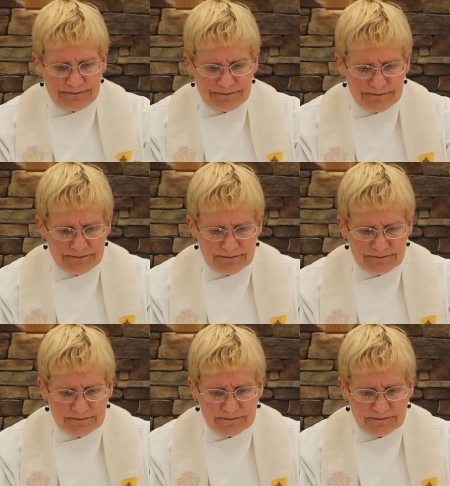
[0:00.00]

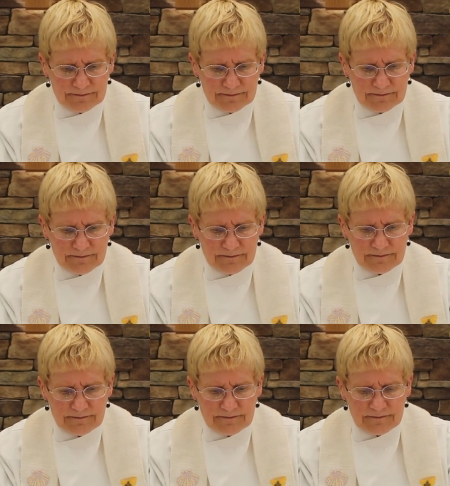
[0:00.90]

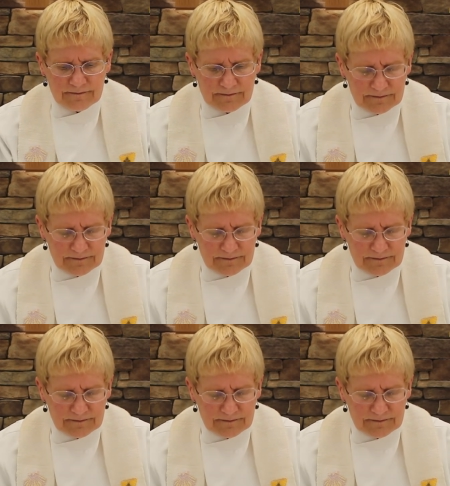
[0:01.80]
Nobody speaks.